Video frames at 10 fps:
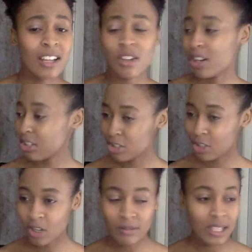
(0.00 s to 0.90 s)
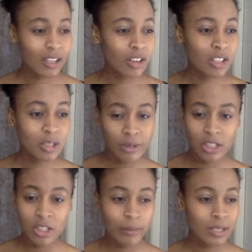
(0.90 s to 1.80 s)
I can go to shops, I can go to
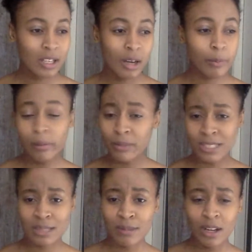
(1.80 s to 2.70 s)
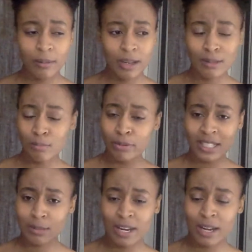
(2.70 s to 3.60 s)
big shops, and I'll probably smell
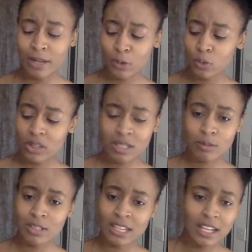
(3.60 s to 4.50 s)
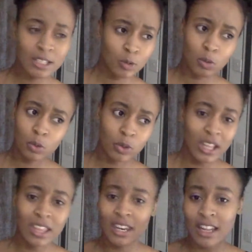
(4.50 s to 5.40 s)
spray. I'm like, oh, that smells nice, ooh, ooh,
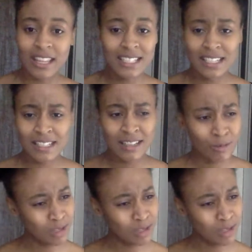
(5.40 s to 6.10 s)
and then that's it.